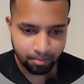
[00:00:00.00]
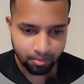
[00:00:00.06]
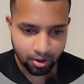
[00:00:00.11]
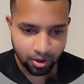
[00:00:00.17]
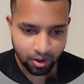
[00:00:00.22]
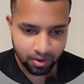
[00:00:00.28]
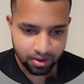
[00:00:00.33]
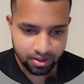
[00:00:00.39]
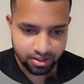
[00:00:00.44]

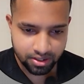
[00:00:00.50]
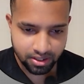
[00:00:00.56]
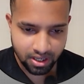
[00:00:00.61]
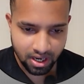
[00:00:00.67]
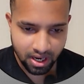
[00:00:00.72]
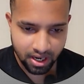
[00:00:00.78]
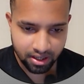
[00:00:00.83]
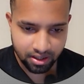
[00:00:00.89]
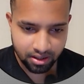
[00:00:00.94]
Go
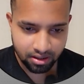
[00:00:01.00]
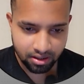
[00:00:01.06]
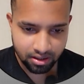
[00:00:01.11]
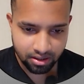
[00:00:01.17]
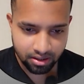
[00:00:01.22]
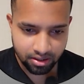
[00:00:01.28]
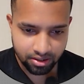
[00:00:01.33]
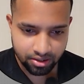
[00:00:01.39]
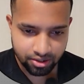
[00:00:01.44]
inside,
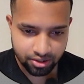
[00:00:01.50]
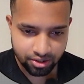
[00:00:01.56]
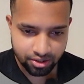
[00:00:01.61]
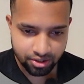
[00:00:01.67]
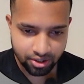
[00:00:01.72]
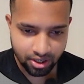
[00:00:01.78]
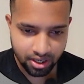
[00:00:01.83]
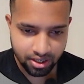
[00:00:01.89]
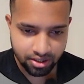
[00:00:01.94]

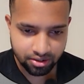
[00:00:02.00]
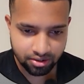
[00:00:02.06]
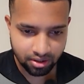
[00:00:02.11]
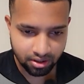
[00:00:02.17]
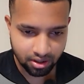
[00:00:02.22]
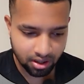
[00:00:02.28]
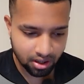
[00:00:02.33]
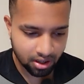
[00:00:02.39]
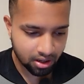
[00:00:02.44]
change
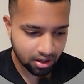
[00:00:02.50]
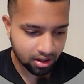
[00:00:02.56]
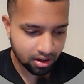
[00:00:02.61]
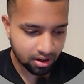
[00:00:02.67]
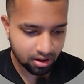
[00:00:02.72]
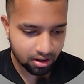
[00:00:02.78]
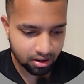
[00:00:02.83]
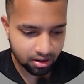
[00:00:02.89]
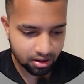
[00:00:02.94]
the
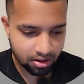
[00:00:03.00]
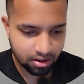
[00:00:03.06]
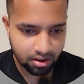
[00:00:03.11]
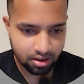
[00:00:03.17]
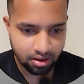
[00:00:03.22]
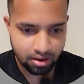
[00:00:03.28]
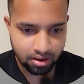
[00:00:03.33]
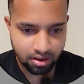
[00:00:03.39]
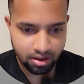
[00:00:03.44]
color,
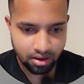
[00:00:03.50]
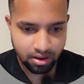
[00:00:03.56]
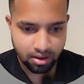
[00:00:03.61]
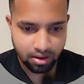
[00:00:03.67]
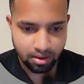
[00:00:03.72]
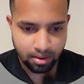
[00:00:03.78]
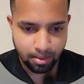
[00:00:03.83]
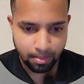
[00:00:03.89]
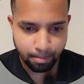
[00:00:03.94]

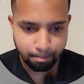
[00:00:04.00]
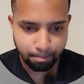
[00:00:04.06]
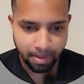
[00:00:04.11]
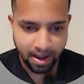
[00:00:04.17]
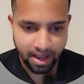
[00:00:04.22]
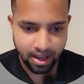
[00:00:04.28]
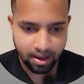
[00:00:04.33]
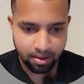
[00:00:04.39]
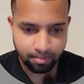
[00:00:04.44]

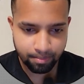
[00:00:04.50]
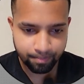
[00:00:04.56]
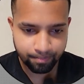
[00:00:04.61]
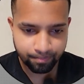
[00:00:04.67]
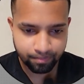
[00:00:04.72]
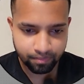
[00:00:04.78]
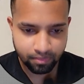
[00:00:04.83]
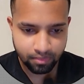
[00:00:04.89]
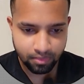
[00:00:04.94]
bam,
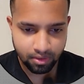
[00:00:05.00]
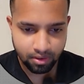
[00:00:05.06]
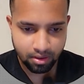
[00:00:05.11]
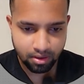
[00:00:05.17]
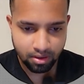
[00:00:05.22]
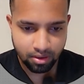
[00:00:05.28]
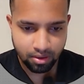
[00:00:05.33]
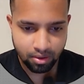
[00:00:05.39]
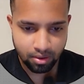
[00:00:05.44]

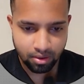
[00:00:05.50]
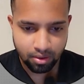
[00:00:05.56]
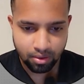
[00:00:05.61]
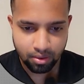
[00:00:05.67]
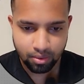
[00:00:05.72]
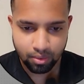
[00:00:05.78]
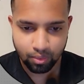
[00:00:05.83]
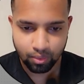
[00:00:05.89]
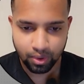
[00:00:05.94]

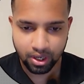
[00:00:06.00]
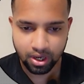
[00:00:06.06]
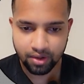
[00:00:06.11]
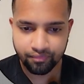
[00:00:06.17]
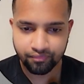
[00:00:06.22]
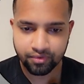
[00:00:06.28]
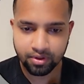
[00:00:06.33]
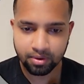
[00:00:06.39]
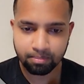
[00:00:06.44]
we
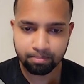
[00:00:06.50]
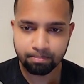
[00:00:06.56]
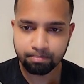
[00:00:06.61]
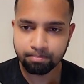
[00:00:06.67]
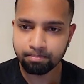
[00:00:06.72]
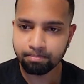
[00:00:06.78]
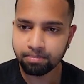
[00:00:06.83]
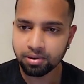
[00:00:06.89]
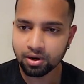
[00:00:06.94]
got the
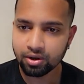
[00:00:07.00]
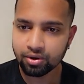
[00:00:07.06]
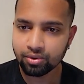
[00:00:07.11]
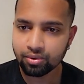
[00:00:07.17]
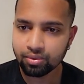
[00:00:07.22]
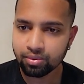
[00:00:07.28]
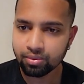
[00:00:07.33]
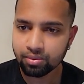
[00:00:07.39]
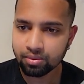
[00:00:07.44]

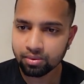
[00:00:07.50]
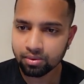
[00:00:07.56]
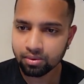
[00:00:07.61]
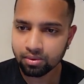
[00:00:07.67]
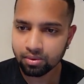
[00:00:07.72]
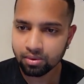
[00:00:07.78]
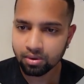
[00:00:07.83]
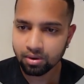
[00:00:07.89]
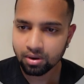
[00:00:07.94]
blue.
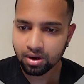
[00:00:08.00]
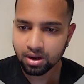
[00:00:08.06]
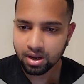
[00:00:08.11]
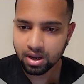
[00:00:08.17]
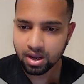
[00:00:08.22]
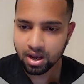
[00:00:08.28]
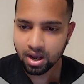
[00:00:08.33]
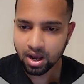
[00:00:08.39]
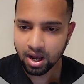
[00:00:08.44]

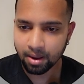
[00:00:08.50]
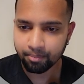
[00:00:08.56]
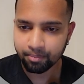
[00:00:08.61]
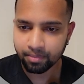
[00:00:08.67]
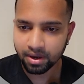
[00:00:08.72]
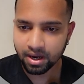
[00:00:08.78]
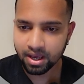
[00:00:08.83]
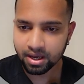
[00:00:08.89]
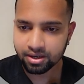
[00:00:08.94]

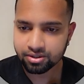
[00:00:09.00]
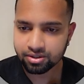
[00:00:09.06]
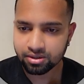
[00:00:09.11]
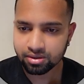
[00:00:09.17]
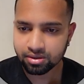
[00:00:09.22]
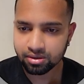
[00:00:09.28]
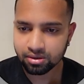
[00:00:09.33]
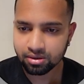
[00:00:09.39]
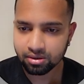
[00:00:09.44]
Up
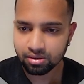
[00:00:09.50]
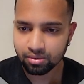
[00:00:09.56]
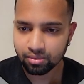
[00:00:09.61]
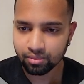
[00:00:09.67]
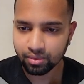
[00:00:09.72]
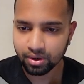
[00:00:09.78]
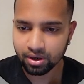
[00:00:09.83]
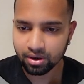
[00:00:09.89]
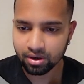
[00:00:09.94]
next
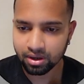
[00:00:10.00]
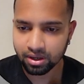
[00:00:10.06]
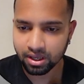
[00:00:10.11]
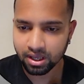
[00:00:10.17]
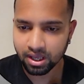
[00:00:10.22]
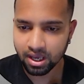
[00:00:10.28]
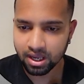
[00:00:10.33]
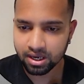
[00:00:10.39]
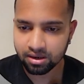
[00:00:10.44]
we're gonna
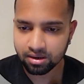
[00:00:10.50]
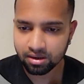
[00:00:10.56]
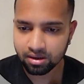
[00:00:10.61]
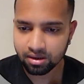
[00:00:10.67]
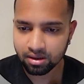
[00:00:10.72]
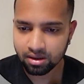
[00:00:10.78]
get